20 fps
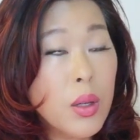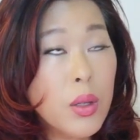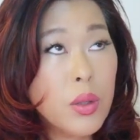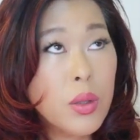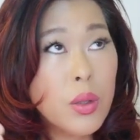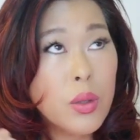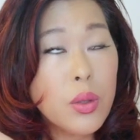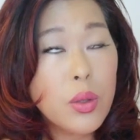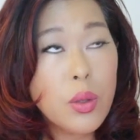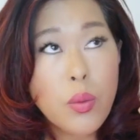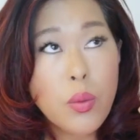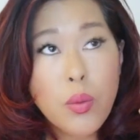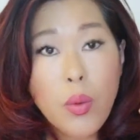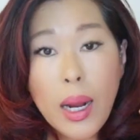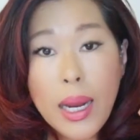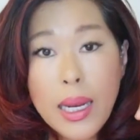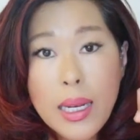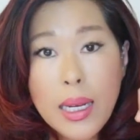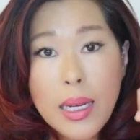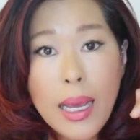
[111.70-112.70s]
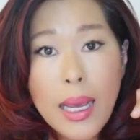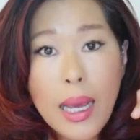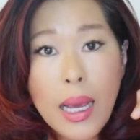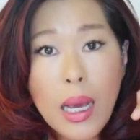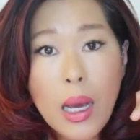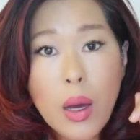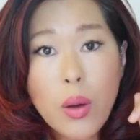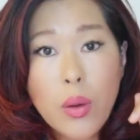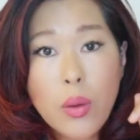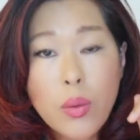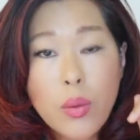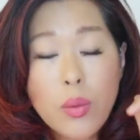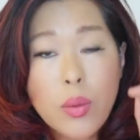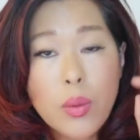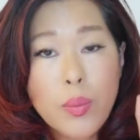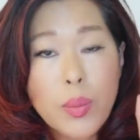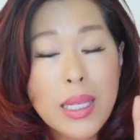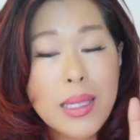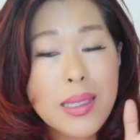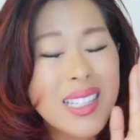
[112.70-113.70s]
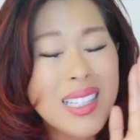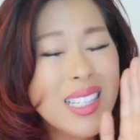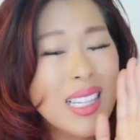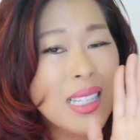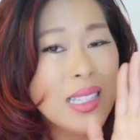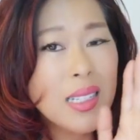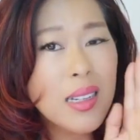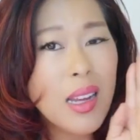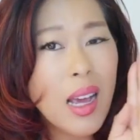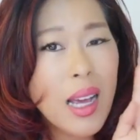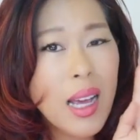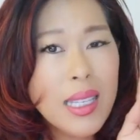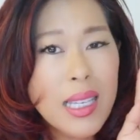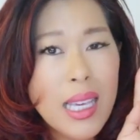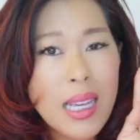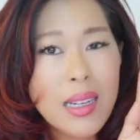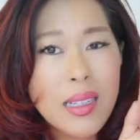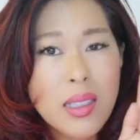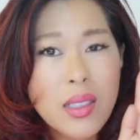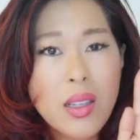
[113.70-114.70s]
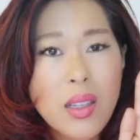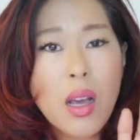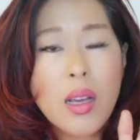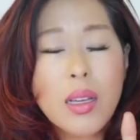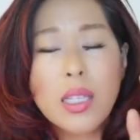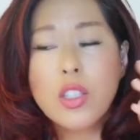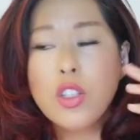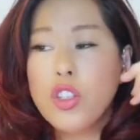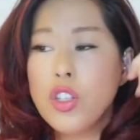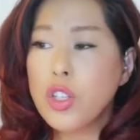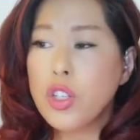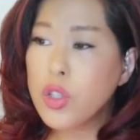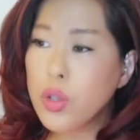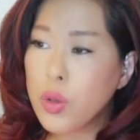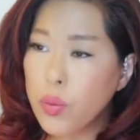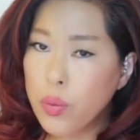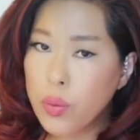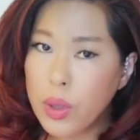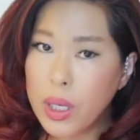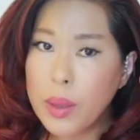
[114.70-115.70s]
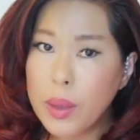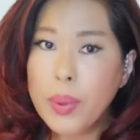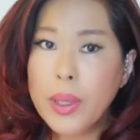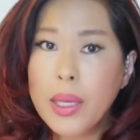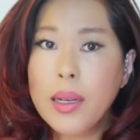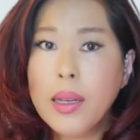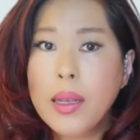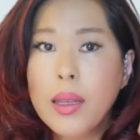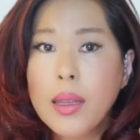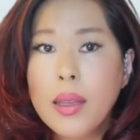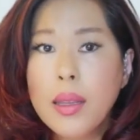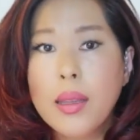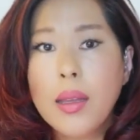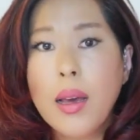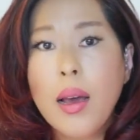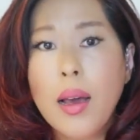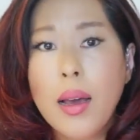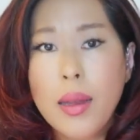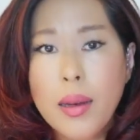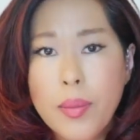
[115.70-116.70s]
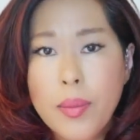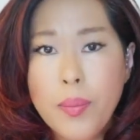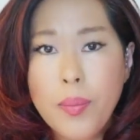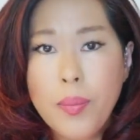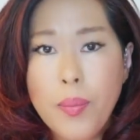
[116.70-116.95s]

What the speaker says: So, right now, because it's not yet a song, it's just a repeating thought.